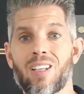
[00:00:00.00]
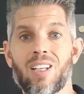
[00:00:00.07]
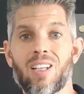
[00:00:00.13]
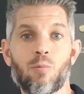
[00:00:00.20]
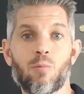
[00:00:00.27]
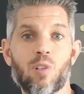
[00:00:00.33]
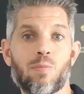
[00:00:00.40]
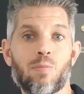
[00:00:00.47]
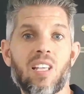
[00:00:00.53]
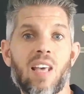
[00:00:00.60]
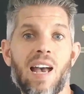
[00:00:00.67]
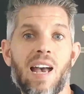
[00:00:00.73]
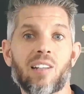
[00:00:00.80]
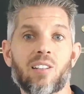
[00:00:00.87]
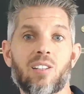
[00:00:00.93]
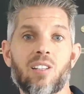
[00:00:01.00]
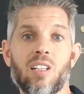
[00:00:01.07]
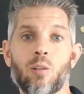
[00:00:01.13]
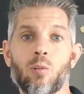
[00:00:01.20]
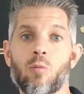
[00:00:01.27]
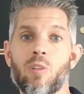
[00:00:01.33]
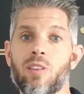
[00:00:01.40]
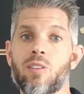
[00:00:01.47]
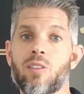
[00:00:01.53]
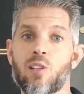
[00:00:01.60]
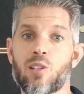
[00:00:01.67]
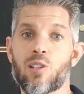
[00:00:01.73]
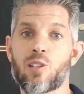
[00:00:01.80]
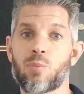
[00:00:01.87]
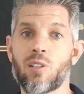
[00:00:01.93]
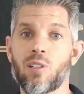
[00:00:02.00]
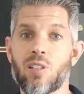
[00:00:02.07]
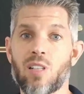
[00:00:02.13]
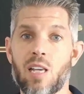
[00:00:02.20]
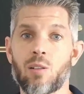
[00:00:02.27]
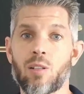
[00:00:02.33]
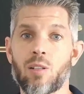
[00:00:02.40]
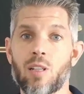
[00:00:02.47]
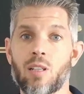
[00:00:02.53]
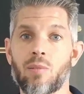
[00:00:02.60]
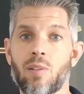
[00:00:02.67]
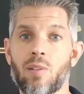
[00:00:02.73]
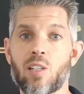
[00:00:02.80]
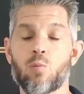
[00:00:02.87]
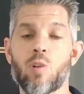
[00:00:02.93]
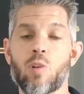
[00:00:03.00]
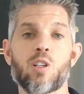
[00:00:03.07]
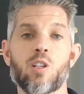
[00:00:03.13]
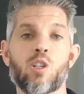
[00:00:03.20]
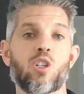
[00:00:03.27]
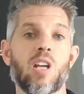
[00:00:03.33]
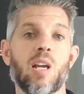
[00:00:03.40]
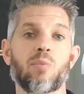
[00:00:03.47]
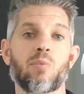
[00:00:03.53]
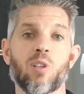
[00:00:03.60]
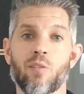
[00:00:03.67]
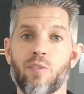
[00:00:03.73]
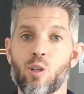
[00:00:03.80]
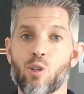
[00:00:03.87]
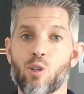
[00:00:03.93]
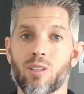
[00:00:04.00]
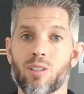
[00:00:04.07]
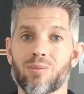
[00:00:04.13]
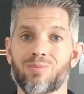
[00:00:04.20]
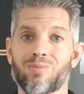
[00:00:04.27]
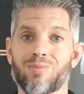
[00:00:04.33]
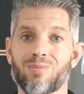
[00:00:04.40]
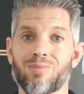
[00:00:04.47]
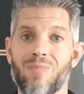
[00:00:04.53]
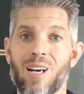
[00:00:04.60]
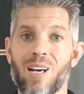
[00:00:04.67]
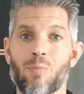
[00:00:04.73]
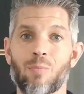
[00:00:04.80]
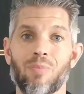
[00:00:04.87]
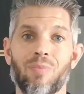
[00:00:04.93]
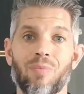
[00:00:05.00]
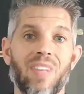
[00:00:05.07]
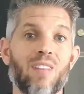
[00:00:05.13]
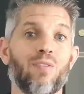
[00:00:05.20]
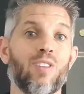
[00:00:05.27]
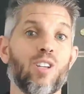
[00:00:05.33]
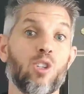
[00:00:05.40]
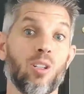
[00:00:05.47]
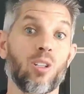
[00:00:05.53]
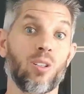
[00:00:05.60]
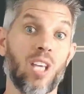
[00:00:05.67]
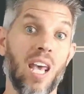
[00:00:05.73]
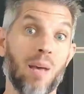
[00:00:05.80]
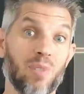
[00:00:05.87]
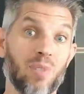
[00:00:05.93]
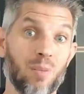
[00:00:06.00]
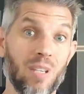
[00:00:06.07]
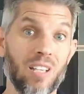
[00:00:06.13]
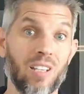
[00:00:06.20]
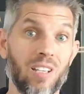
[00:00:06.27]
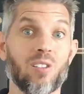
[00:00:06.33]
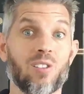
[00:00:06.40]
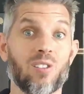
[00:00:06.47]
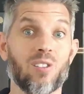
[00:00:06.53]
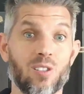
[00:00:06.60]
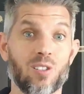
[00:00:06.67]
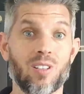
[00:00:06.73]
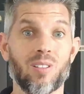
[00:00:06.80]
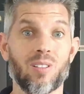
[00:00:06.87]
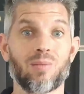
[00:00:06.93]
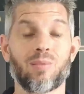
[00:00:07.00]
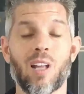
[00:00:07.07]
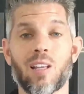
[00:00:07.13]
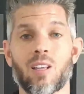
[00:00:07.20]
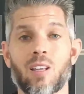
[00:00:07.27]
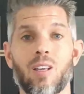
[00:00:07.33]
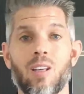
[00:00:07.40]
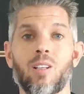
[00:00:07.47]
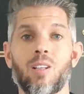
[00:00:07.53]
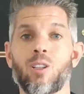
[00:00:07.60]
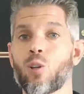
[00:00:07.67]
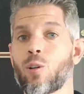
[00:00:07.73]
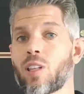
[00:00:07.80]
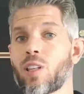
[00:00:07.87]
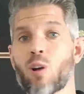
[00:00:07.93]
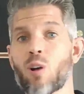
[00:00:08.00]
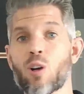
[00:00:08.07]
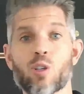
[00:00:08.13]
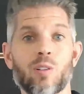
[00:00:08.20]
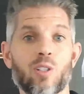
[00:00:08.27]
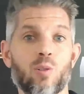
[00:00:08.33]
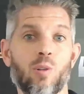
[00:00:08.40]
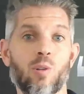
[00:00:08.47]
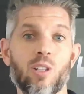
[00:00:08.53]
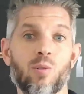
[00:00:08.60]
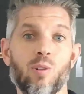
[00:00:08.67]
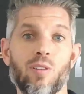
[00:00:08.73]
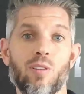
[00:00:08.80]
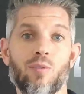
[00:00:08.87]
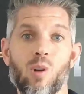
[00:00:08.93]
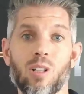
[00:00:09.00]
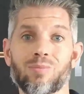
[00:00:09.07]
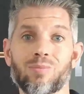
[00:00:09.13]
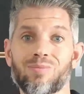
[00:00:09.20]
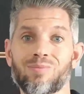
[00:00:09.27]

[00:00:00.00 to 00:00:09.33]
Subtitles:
It was me acting with discipline daily is what shaped our future. Now, that vision kept me consistent, like during the merger in 2024.